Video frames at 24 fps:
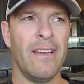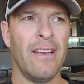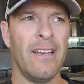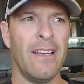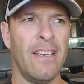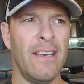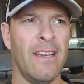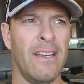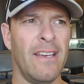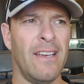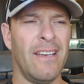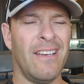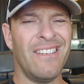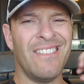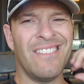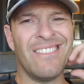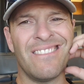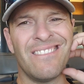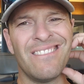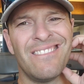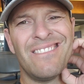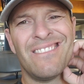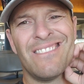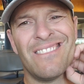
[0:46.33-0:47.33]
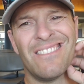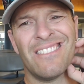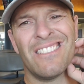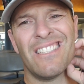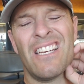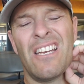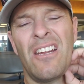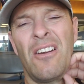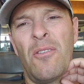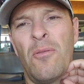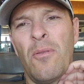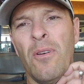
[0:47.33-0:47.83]

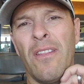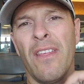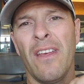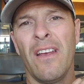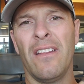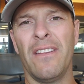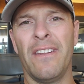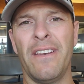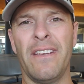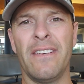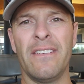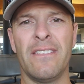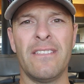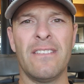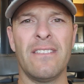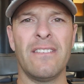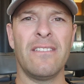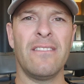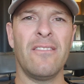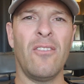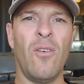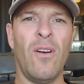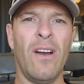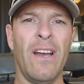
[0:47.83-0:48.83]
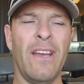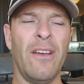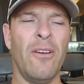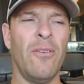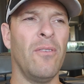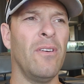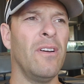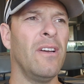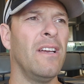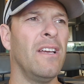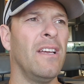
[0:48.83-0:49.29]
Where the hell it is? Ohio.